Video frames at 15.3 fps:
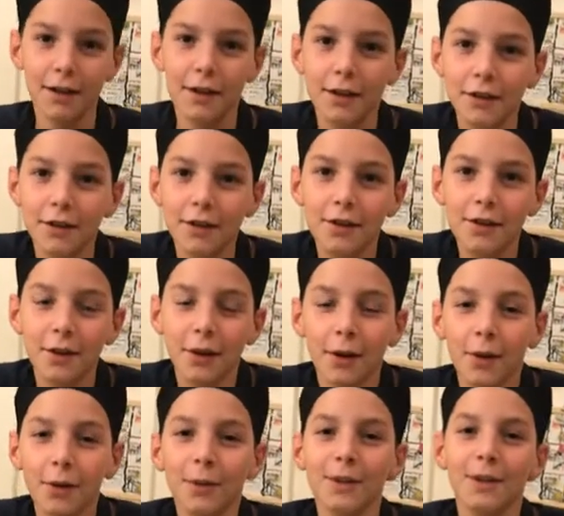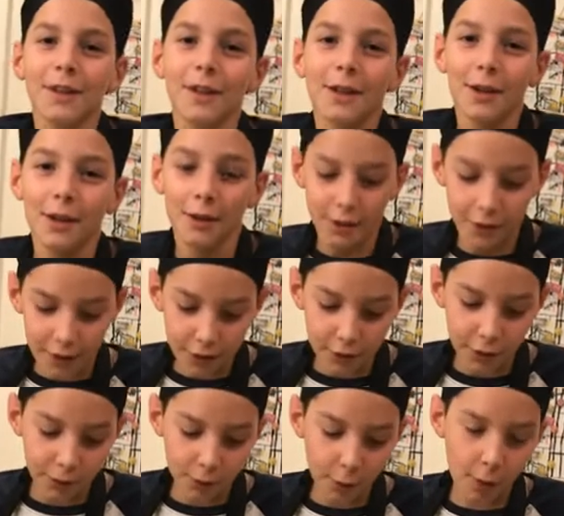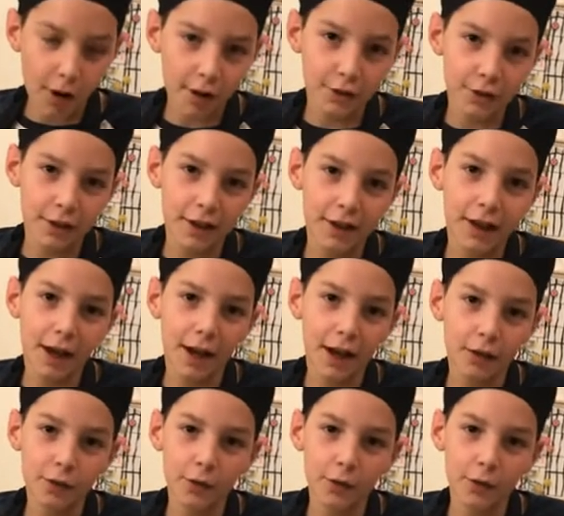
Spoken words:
So thanks for watching, guys.